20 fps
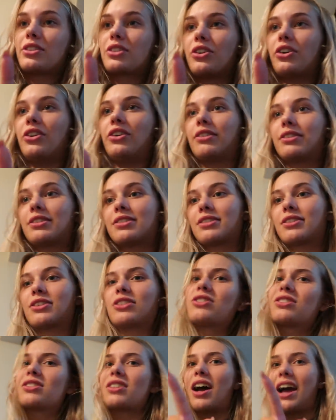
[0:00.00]
it's cooked
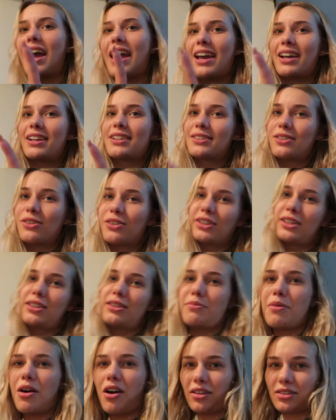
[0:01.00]
because I hate soggy
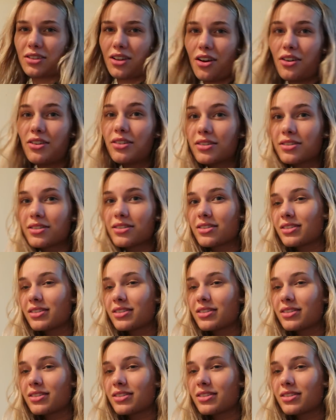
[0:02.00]
tomatoes.